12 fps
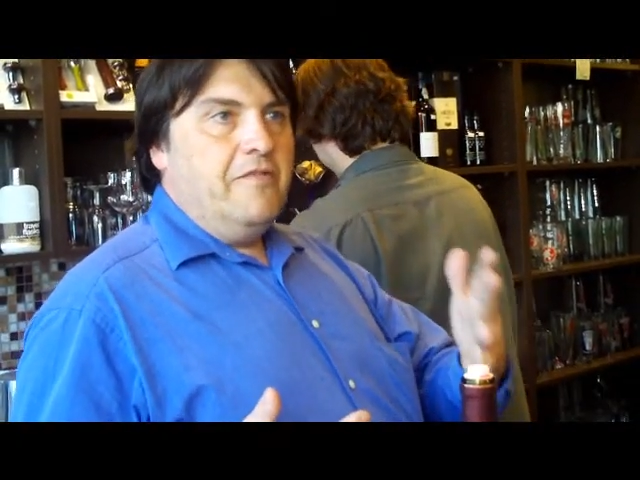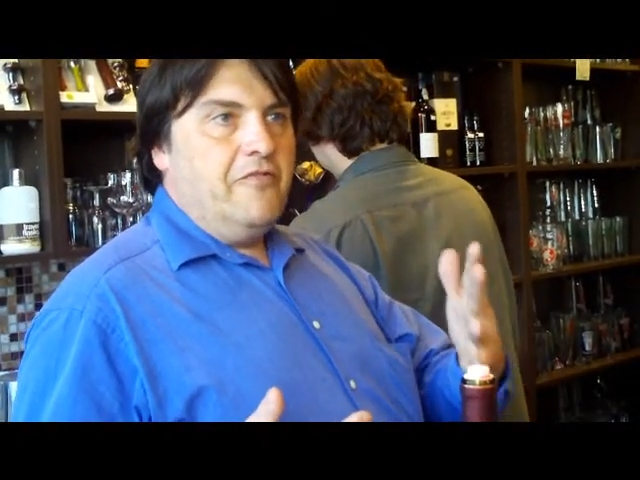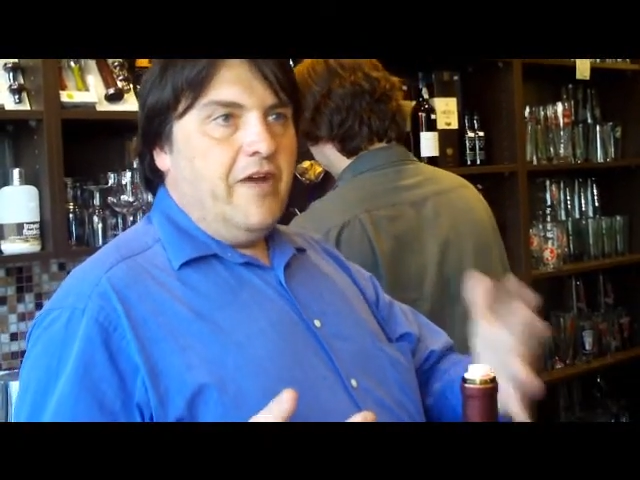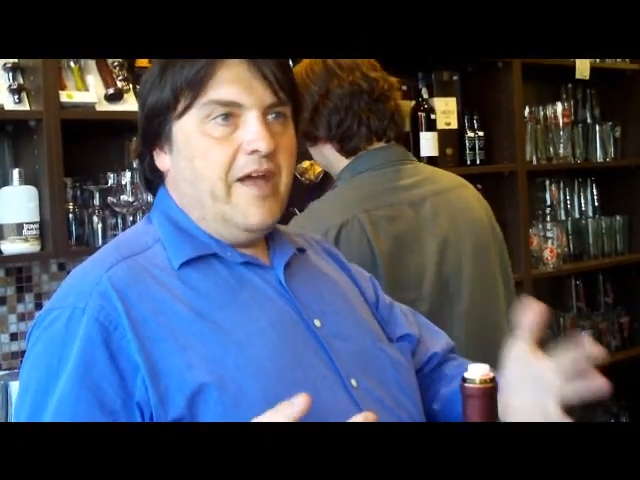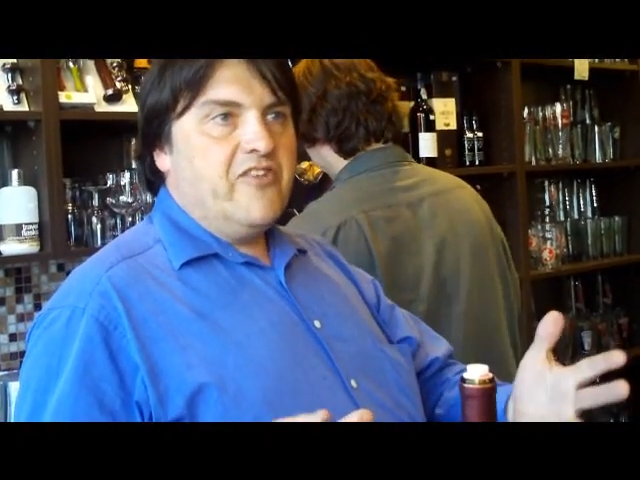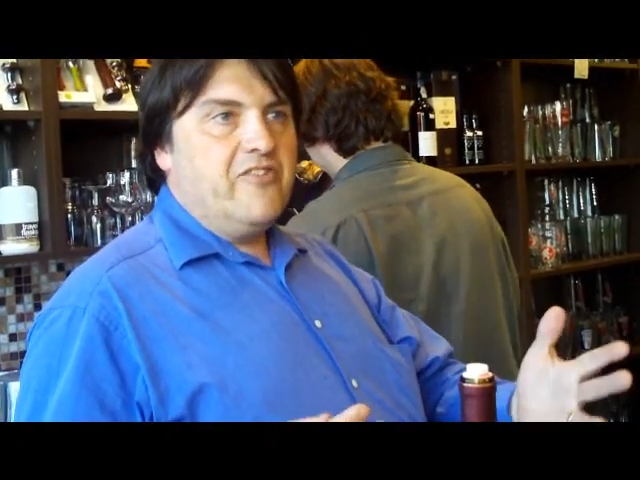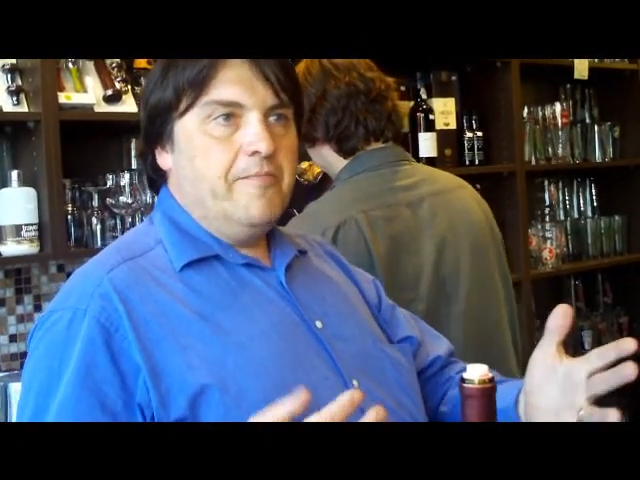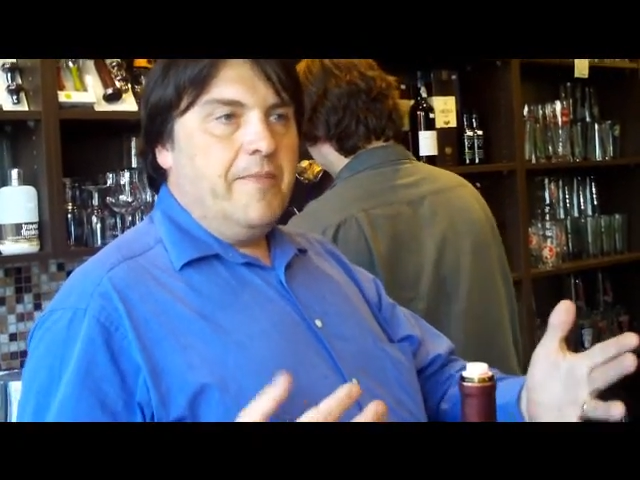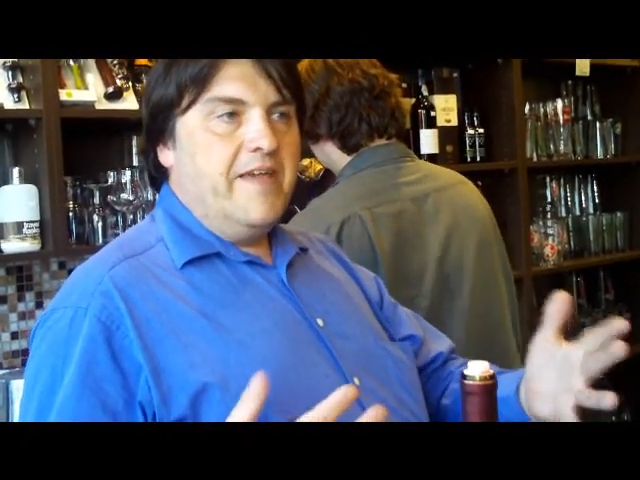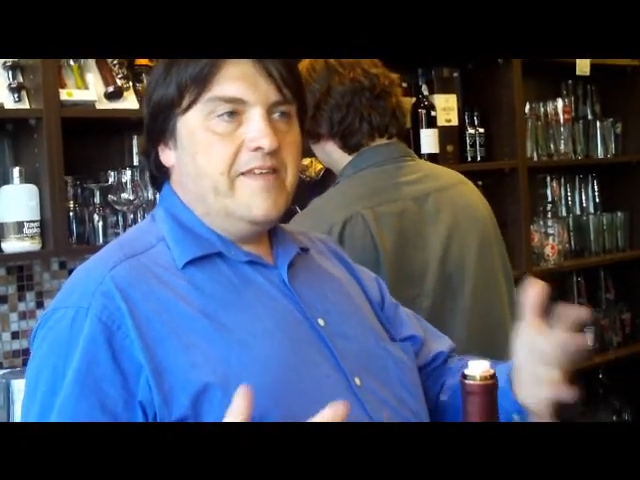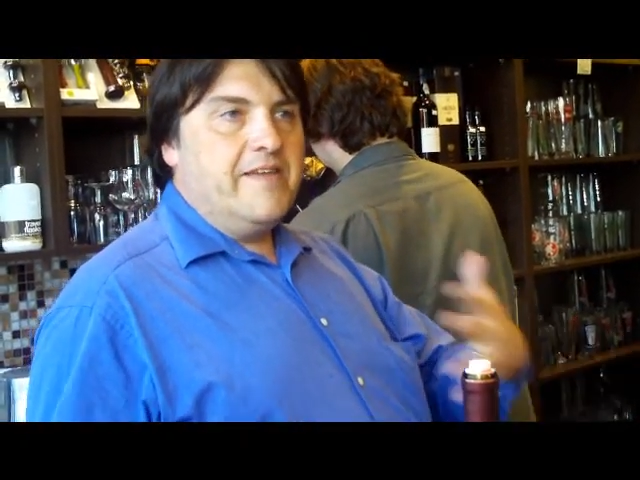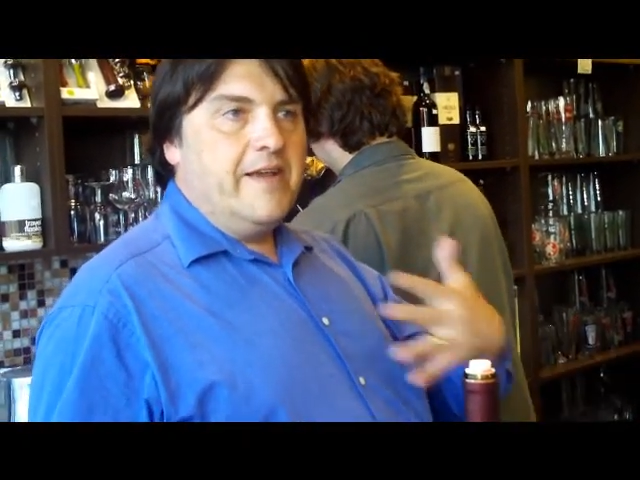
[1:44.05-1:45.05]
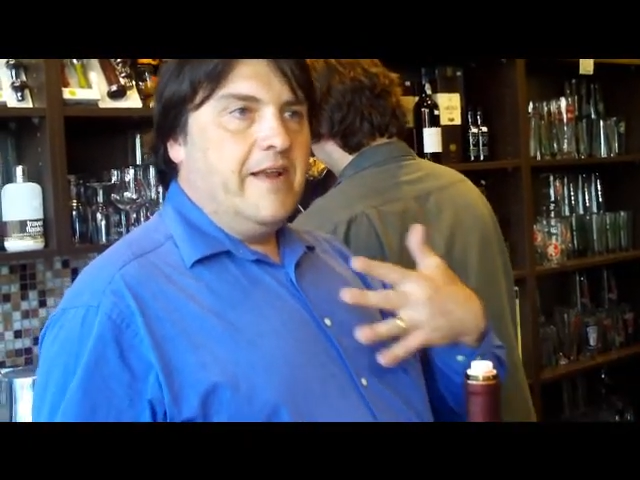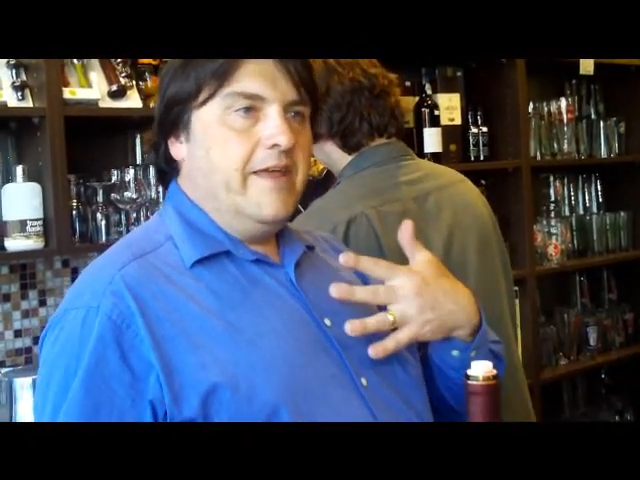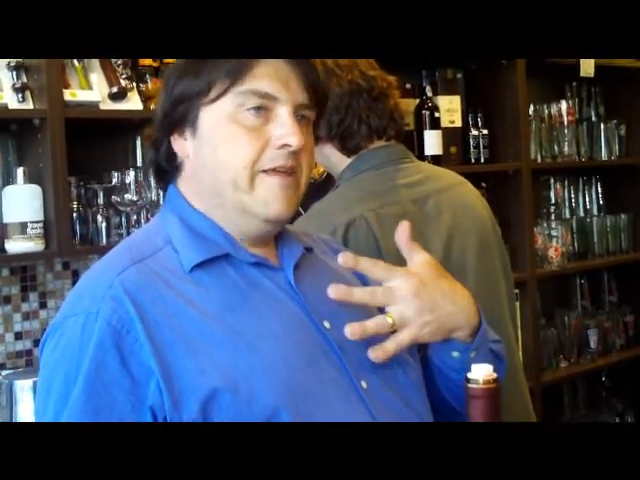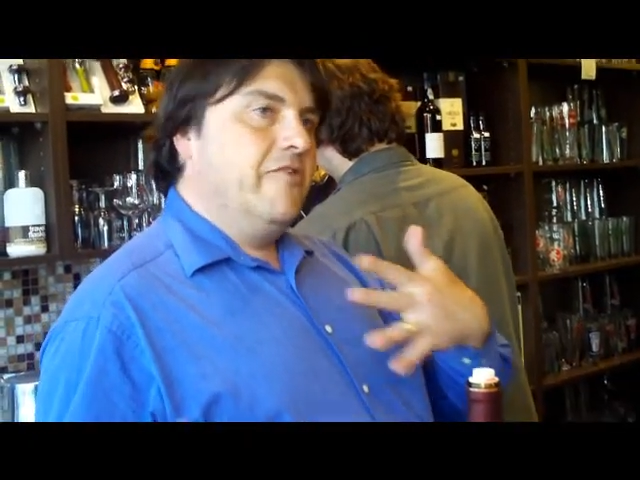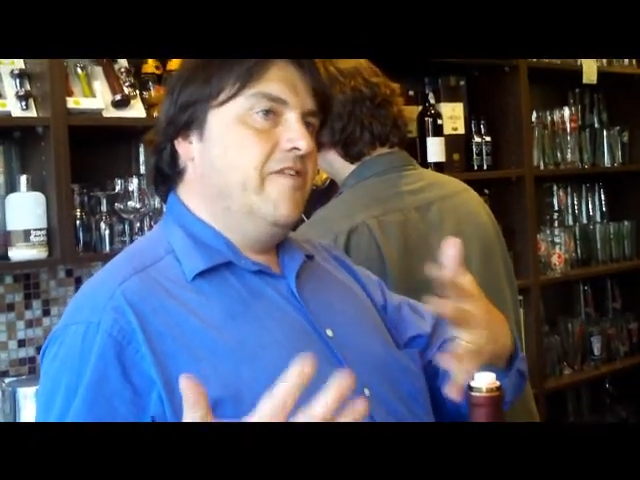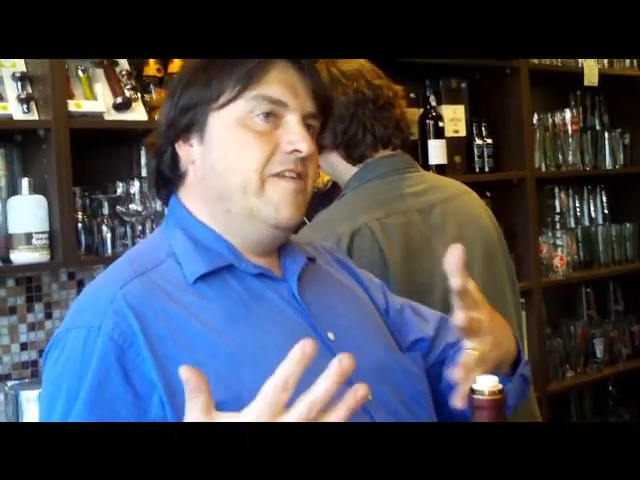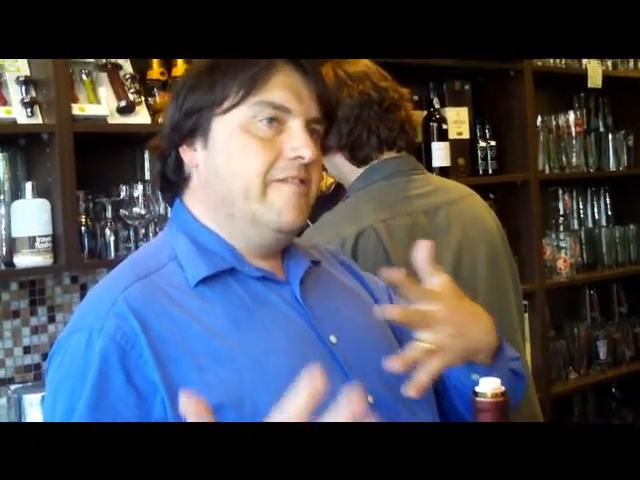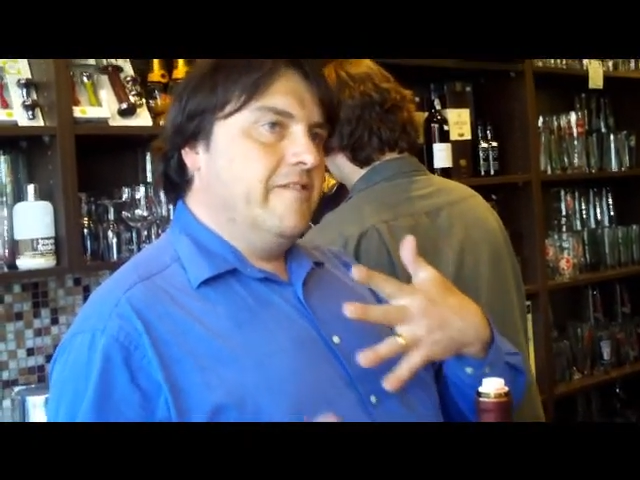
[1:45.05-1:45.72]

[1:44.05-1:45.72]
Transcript: fraction basically increases